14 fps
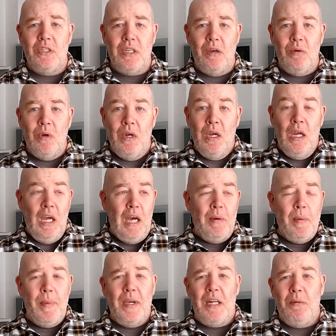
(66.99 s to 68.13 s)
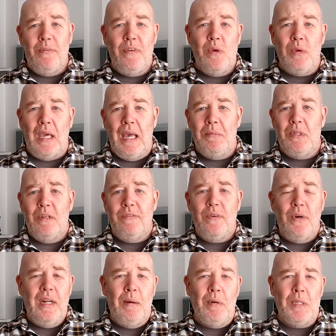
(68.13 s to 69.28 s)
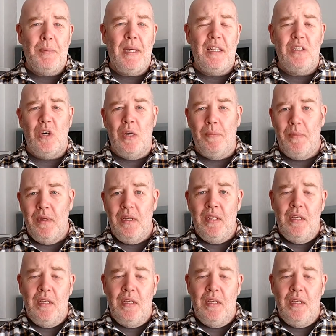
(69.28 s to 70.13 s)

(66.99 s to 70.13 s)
So I've been picking up a few games and I thought, you know what, it's about time.